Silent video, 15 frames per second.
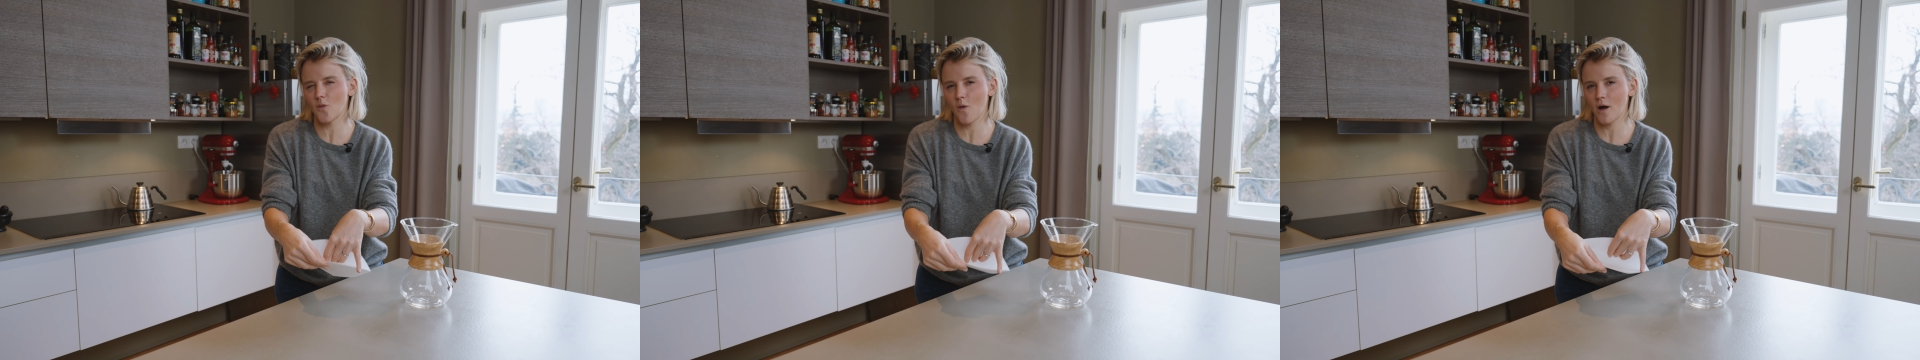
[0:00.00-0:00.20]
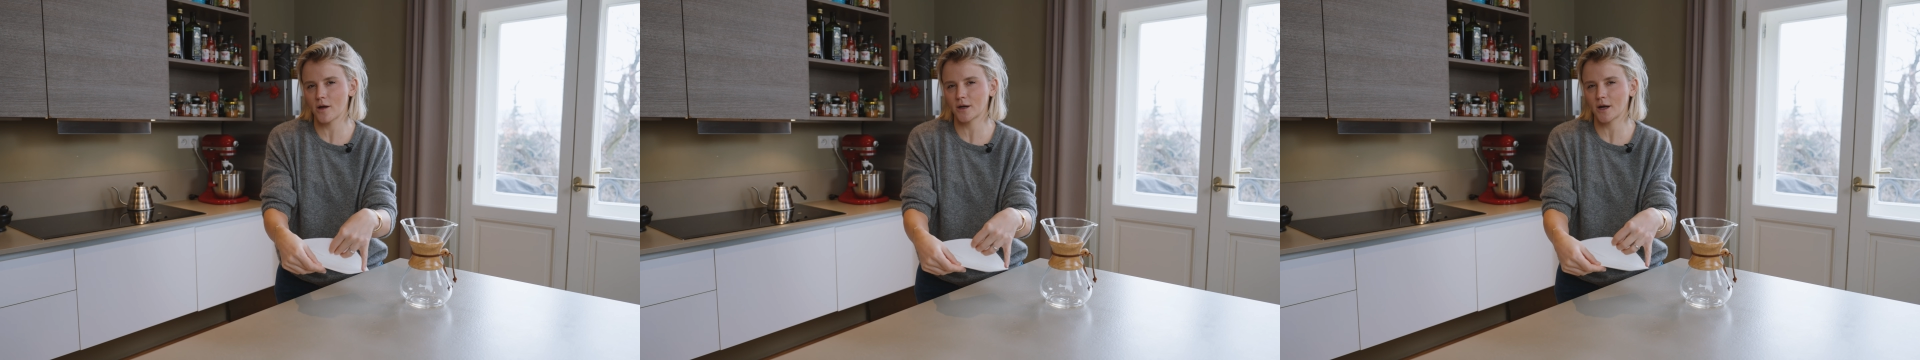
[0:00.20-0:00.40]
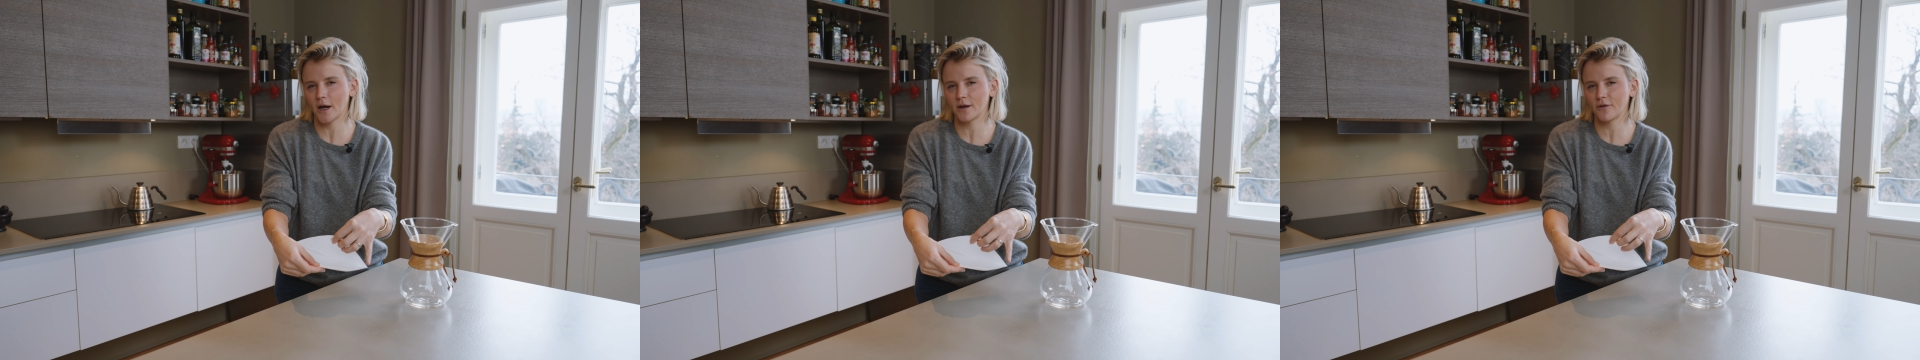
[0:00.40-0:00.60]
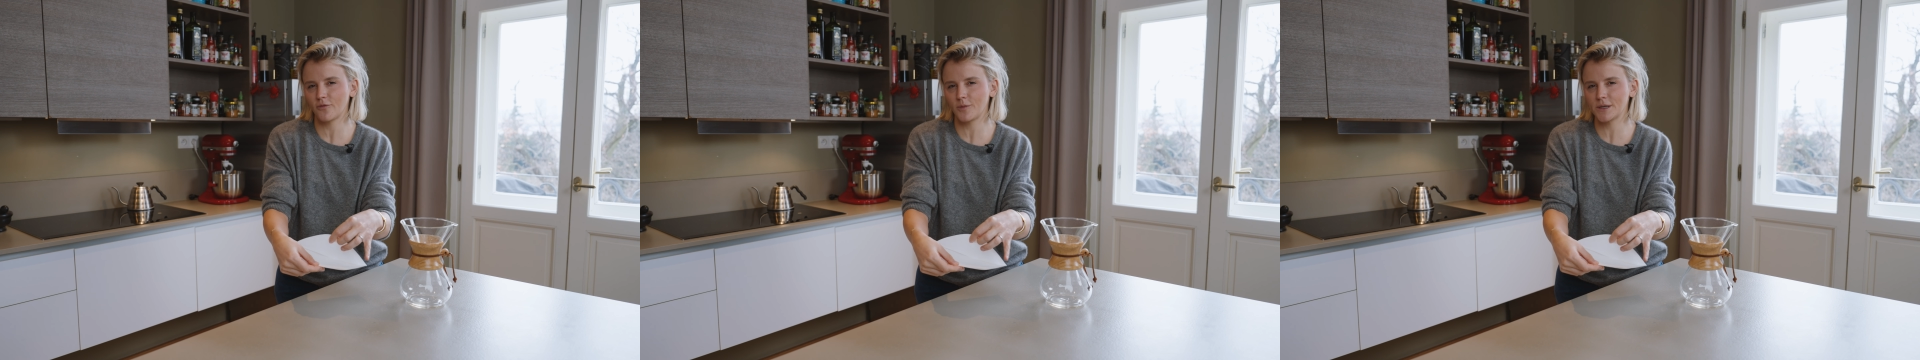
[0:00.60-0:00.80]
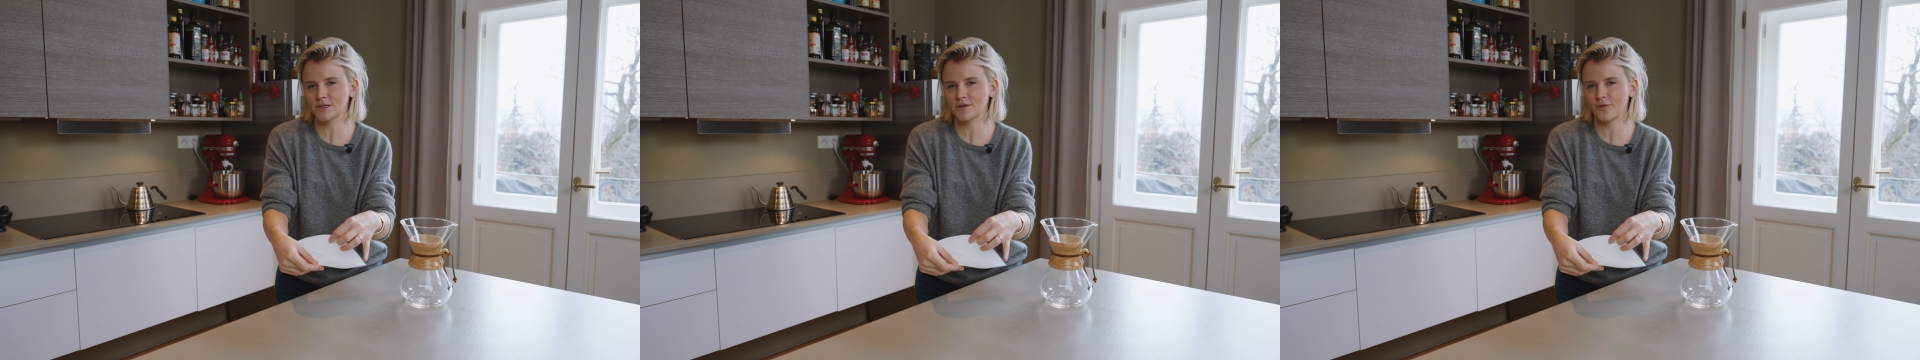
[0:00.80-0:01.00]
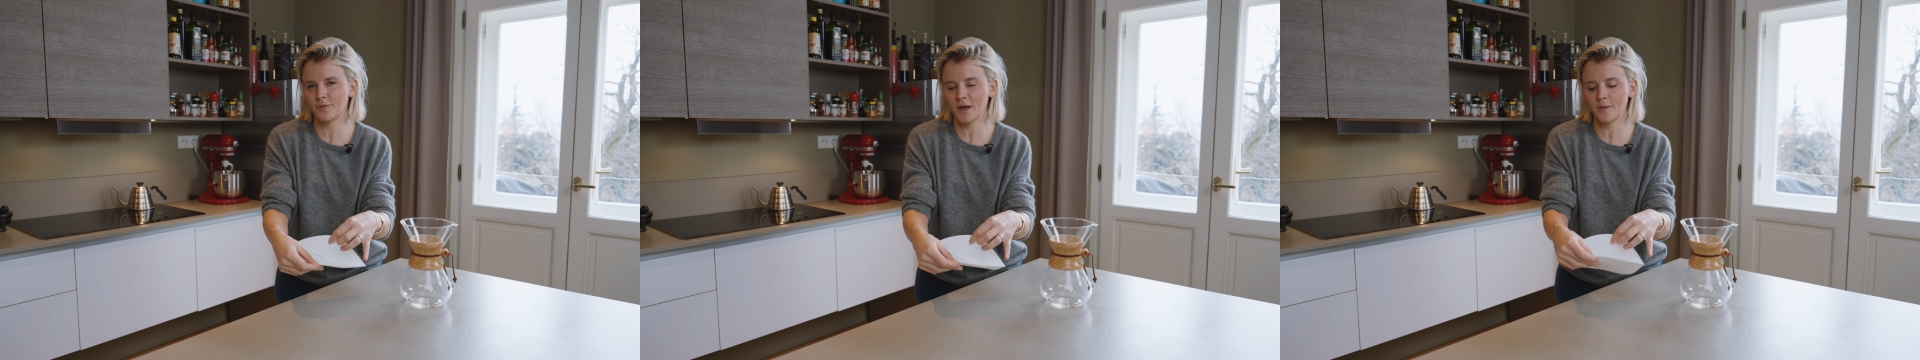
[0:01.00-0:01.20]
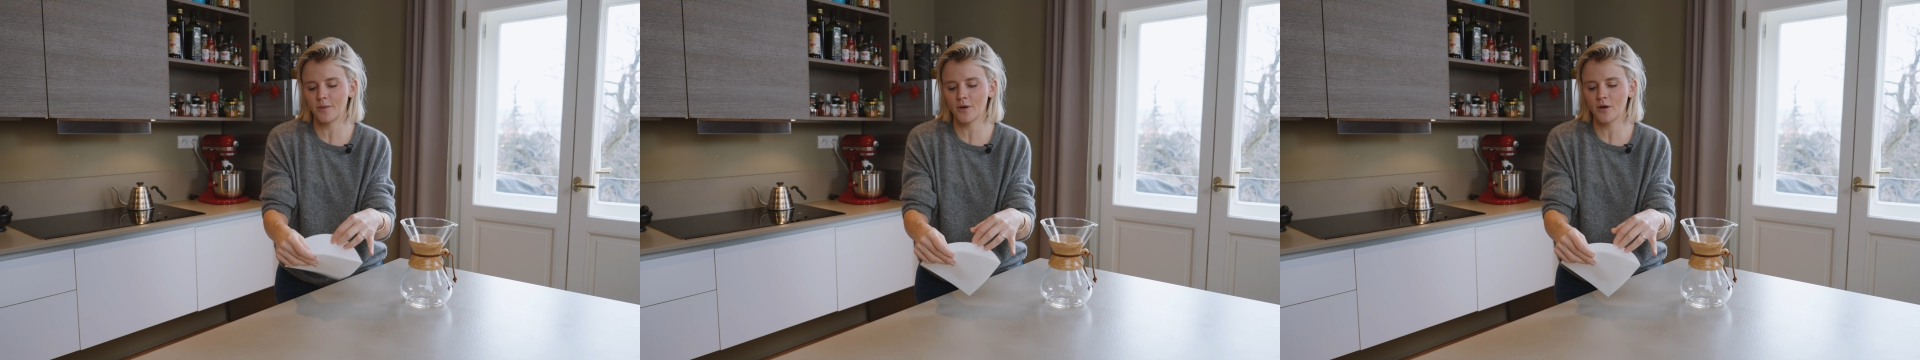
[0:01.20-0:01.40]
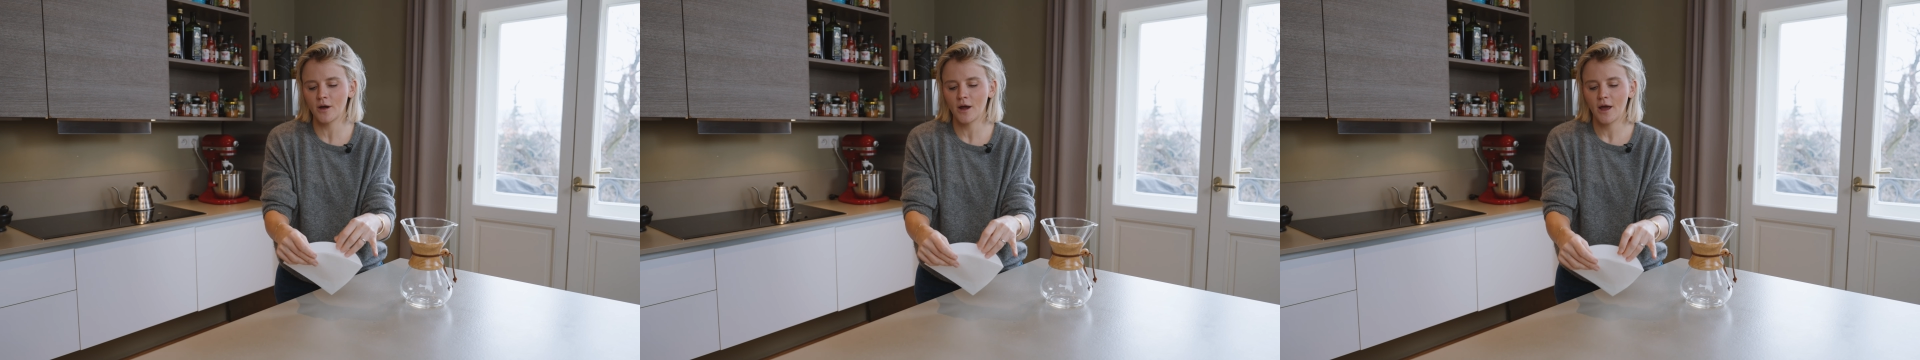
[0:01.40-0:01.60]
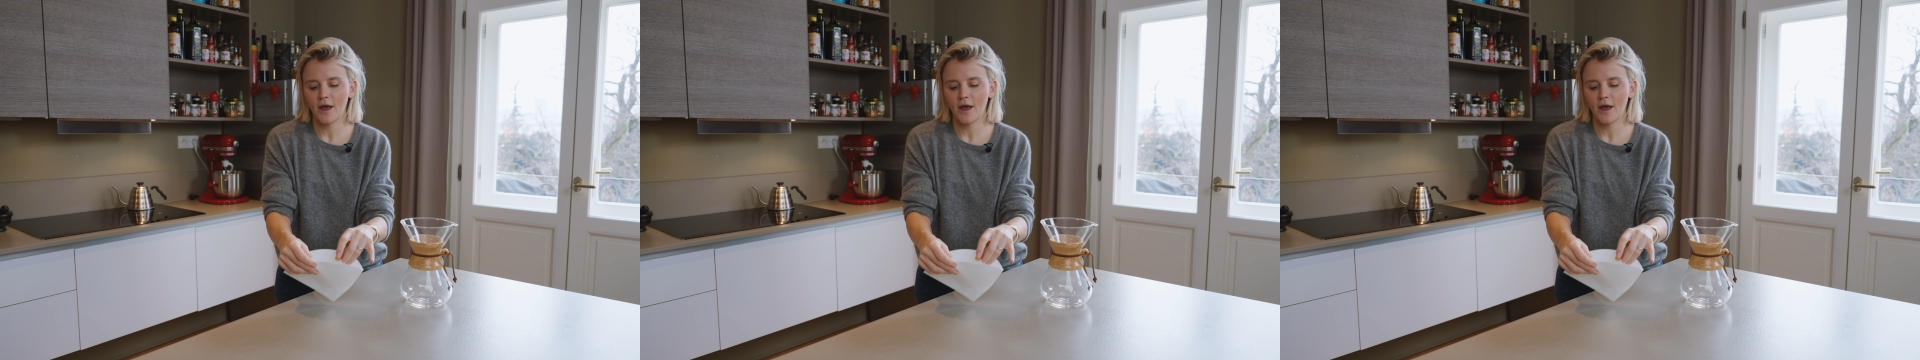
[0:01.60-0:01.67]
one kind of piece of paper,